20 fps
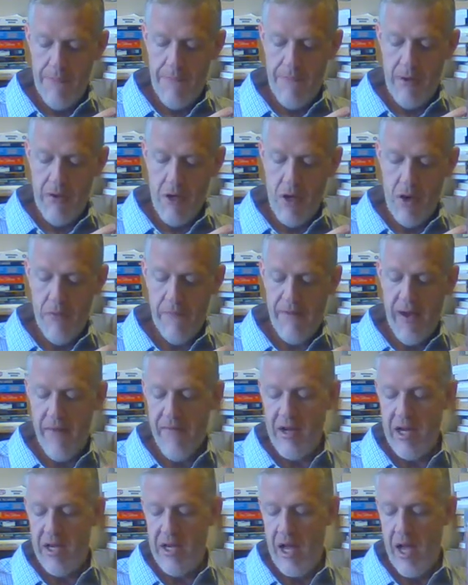Footnote
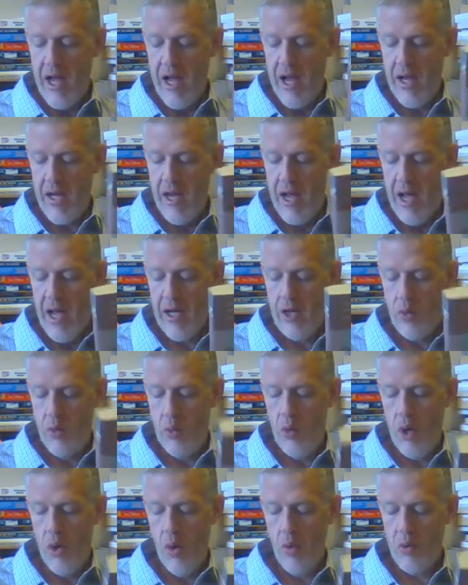five eighty-nine, I
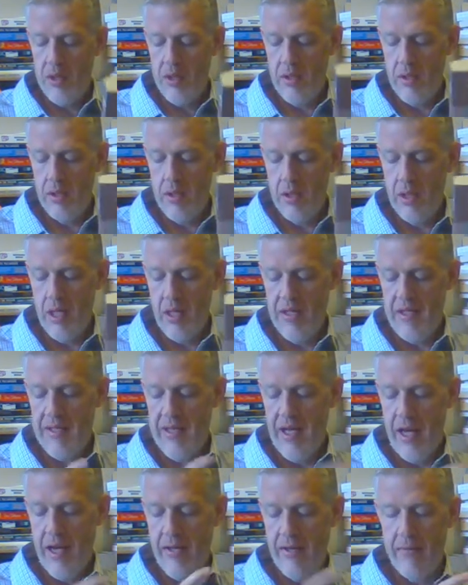quote and
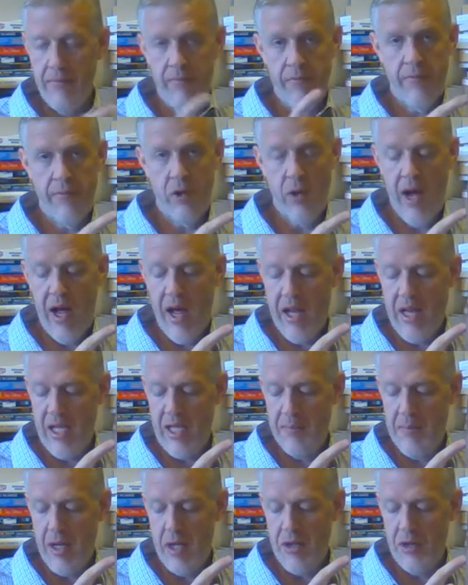cite
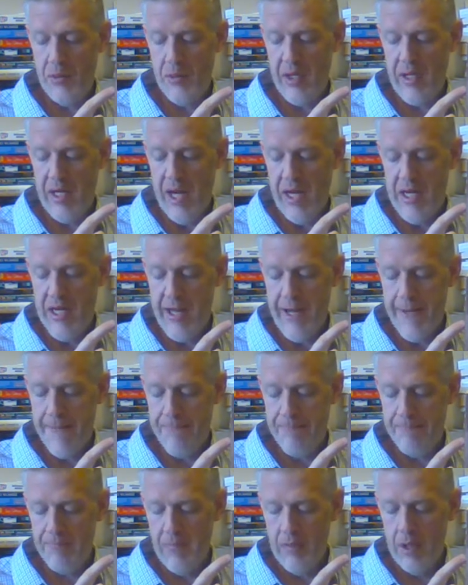Varieties, page three
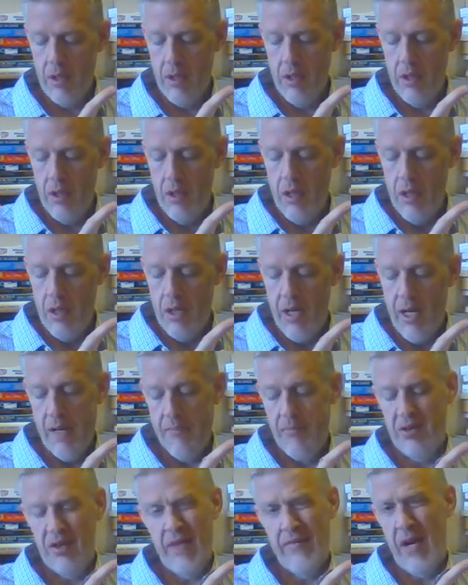ninety-eight. And I
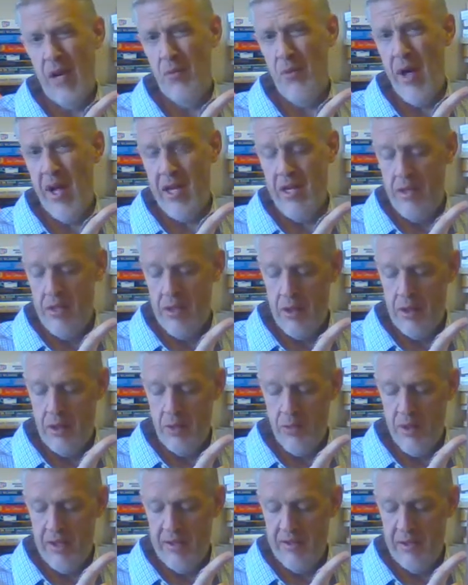believe I read it during
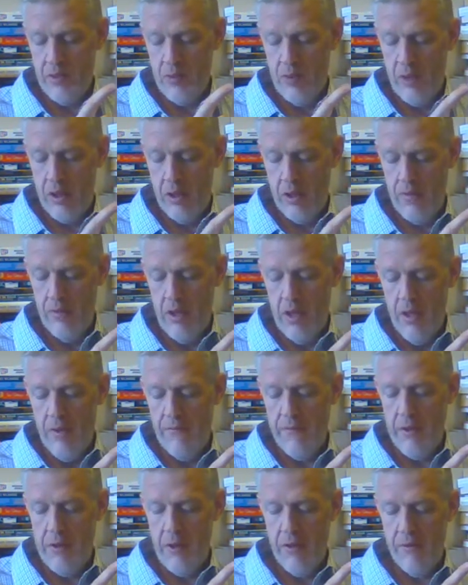the readings as well.
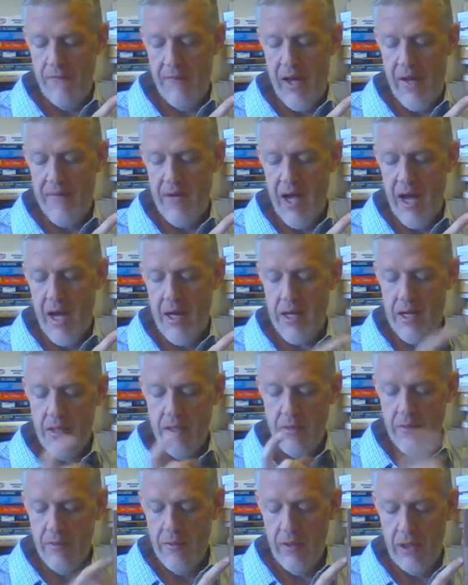Footnote five
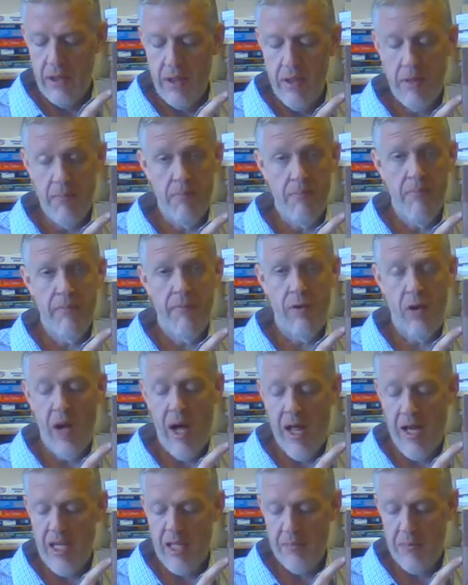ninety, again,
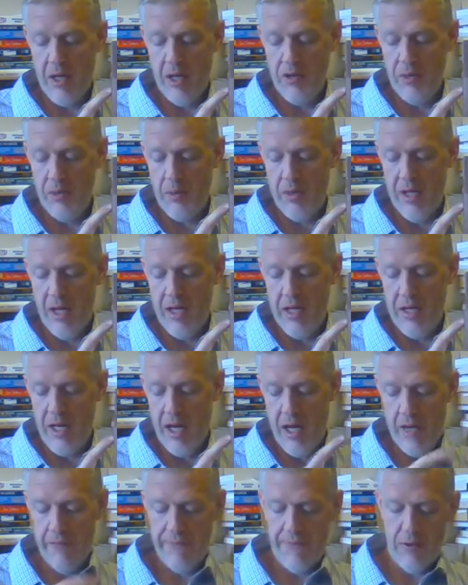Varieties, page three
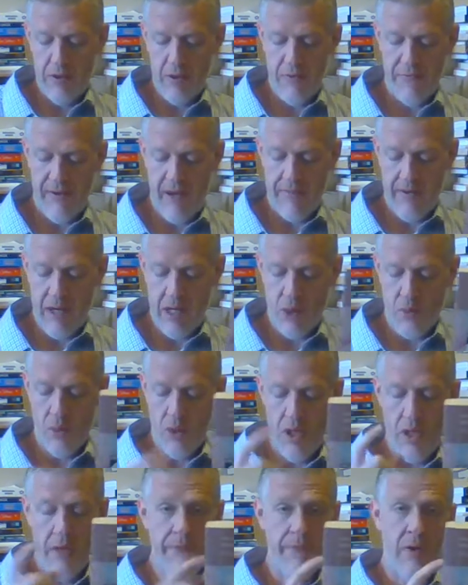ninety-nine. Footnote five
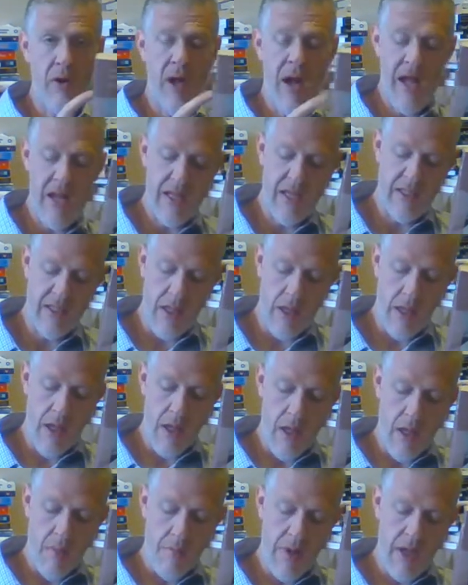ninety-one, Varieties,
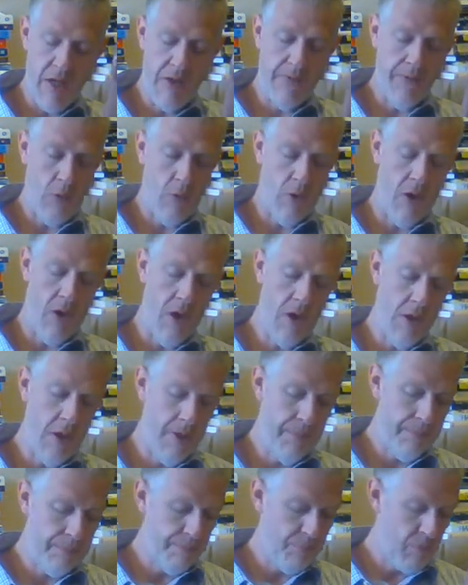page four
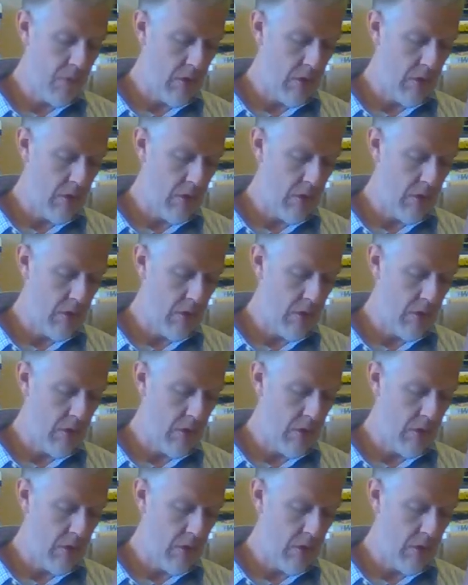hundred.